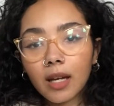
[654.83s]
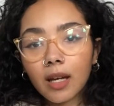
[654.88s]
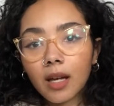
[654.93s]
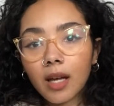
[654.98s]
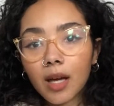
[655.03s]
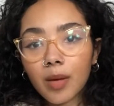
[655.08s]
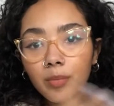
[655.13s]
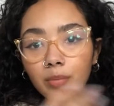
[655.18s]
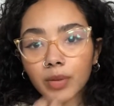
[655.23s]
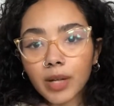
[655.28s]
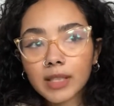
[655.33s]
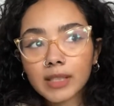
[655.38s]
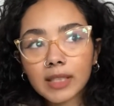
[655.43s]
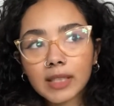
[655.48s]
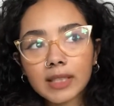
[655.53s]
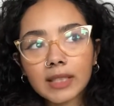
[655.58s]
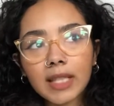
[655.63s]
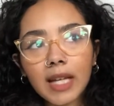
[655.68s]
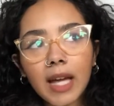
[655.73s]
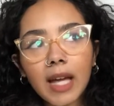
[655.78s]
in
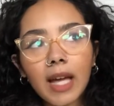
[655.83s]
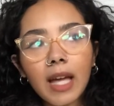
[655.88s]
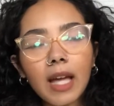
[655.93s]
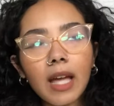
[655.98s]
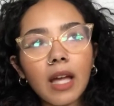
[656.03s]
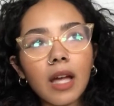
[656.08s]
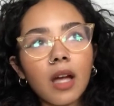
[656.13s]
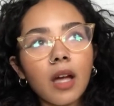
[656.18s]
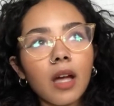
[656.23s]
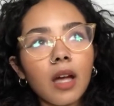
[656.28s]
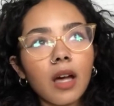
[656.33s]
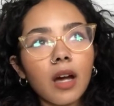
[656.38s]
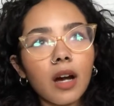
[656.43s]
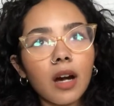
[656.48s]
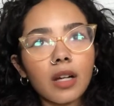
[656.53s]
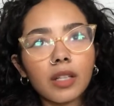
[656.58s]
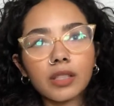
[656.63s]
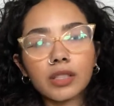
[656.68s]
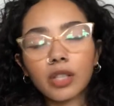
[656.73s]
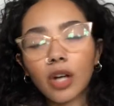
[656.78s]
present day,
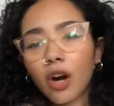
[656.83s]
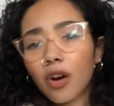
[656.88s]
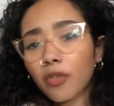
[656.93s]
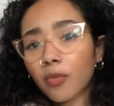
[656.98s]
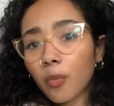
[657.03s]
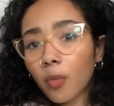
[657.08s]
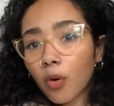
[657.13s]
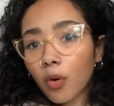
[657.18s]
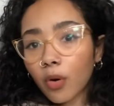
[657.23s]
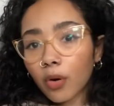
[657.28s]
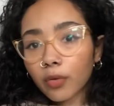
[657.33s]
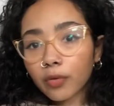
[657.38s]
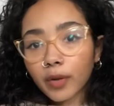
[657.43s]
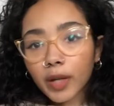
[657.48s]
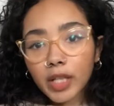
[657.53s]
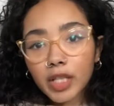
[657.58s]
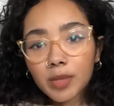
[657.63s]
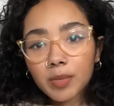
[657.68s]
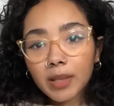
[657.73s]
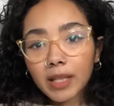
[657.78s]
a sophomore,
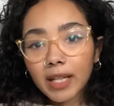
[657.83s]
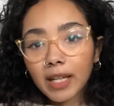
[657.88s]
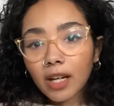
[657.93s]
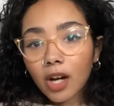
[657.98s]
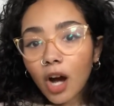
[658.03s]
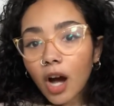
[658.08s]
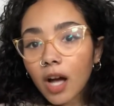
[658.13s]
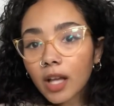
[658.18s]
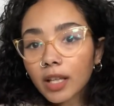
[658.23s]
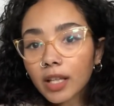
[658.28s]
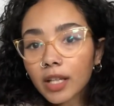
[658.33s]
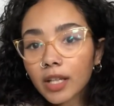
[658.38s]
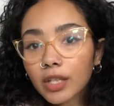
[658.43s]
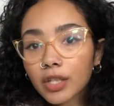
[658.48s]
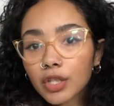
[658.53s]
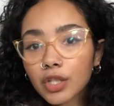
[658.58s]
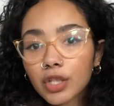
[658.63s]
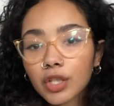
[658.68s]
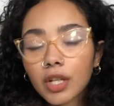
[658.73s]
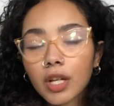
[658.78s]
freshman in
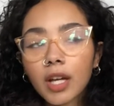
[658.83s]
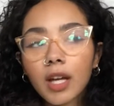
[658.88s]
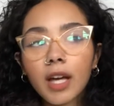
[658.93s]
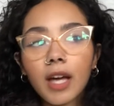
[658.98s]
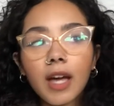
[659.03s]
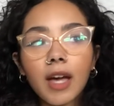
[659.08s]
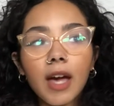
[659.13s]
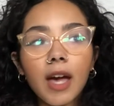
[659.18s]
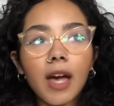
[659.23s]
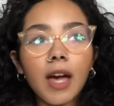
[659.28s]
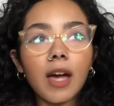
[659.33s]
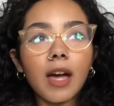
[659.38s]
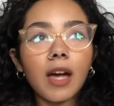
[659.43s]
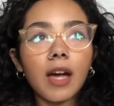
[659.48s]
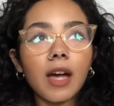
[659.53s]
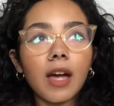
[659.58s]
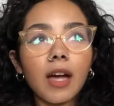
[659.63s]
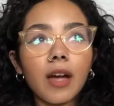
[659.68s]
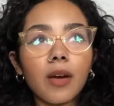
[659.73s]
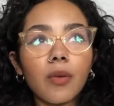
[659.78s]
college.
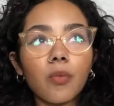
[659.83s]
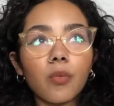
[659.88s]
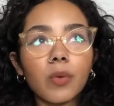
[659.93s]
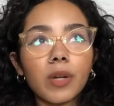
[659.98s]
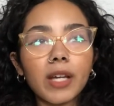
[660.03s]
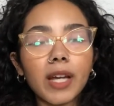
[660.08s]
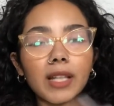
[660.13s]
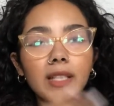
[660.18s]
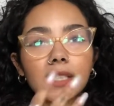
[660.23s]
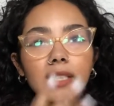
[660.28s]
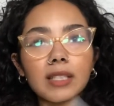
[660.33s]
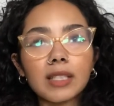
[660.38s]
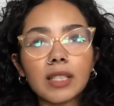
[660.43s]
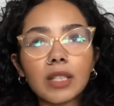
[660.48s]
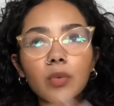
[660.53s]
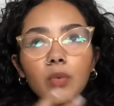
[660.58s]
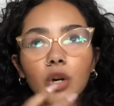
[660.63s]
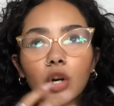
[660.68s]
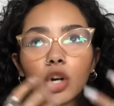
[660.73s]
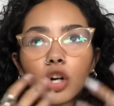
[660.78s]
And we get to see
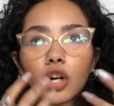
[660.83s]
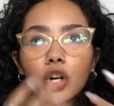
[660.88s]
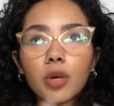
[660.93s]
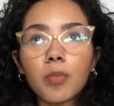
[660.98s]
what her